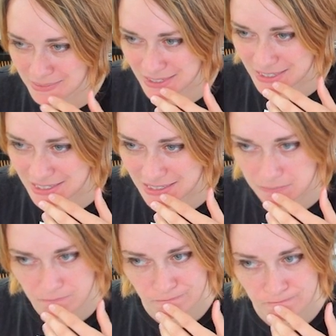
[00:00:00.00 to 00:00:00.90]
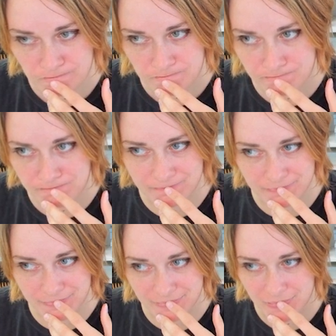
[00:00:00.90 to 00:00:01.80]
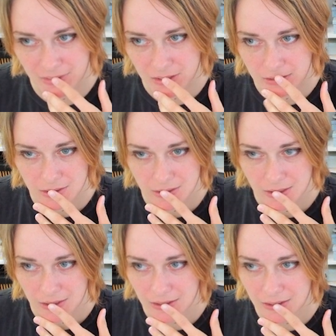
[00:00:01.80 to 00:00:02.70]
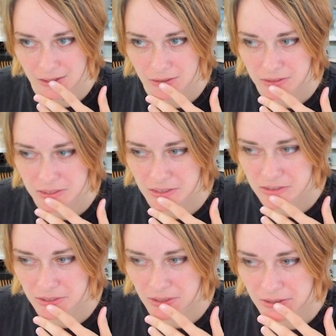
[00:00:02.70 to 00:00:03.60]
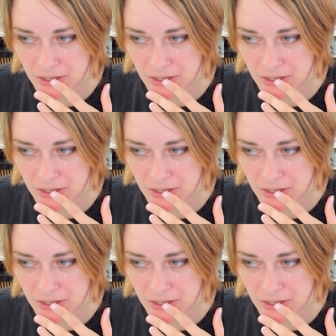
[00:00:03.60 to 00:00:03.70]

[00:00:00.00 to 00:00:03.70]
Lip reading: It's not digital.